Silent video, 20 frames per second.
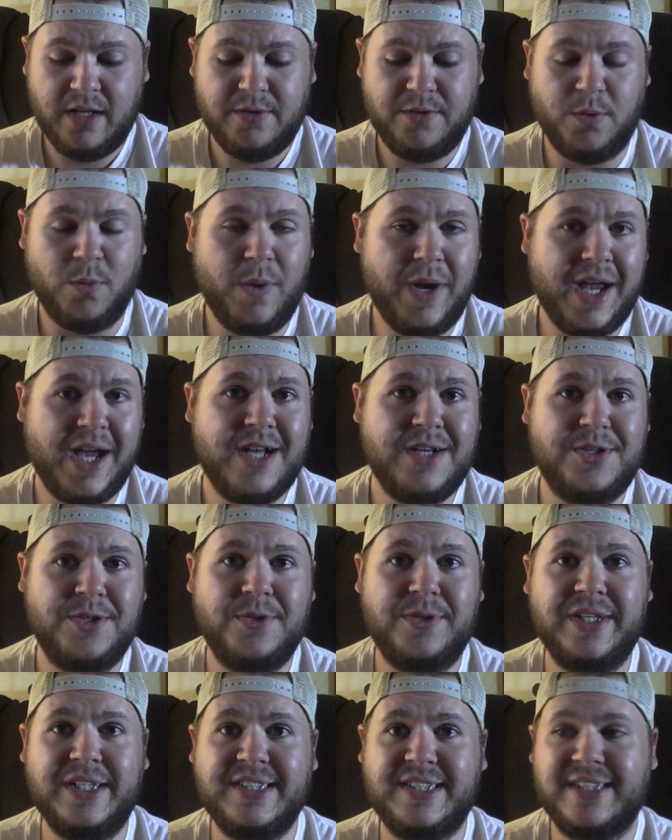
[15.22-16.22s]
The way I do
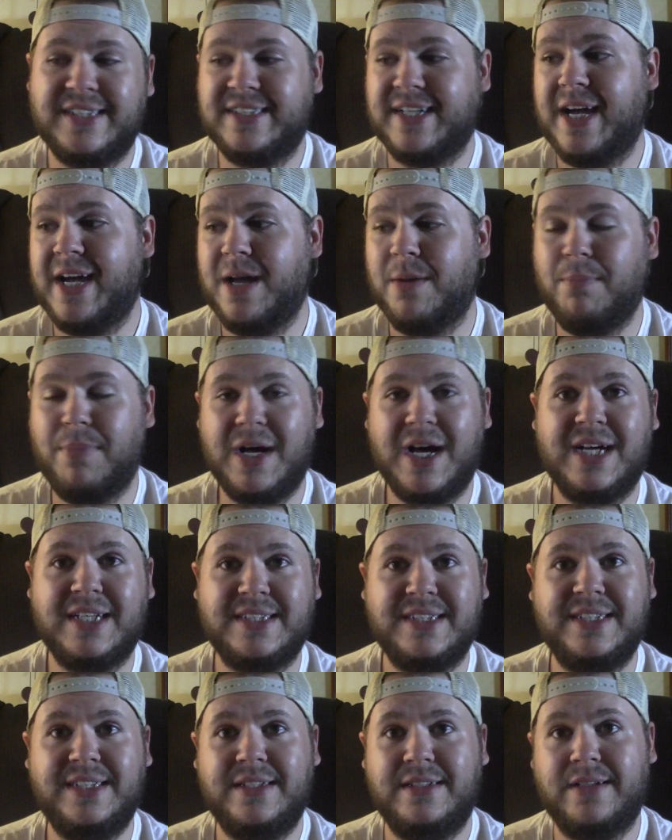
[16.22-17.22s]
these is I unbox
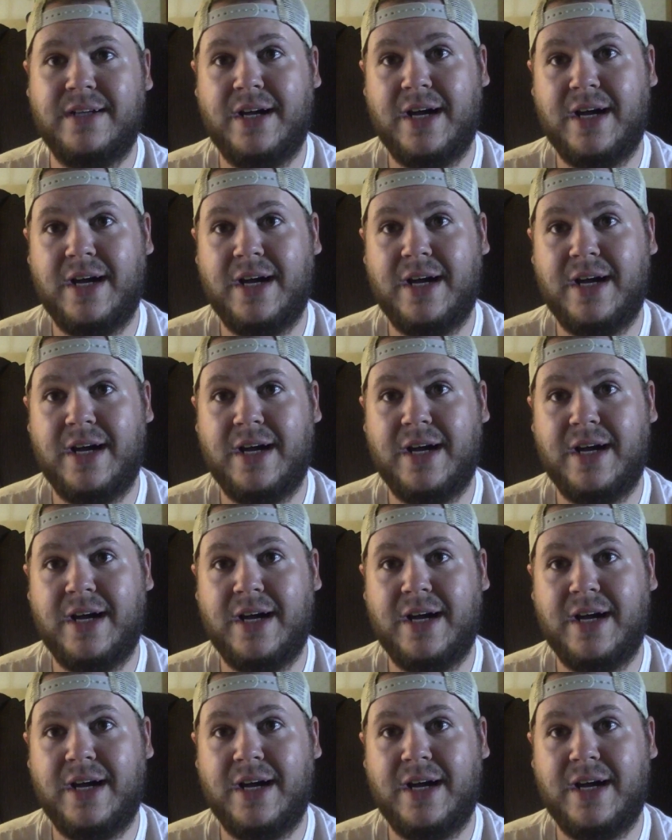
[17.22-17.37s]
it.